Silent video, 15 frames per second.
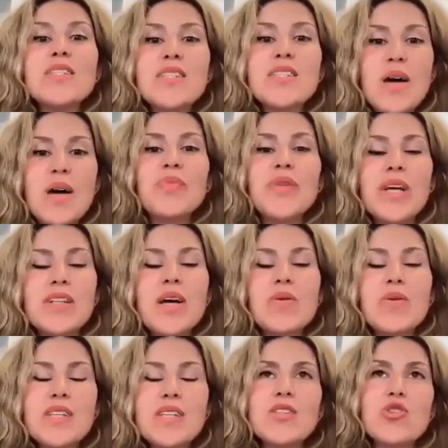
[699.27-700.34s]
something that
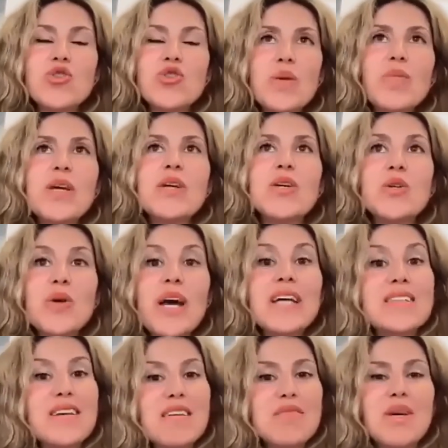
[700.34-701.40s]
was extremely
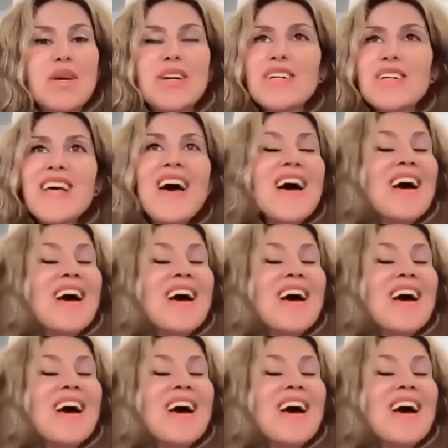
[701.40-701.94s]
creative, because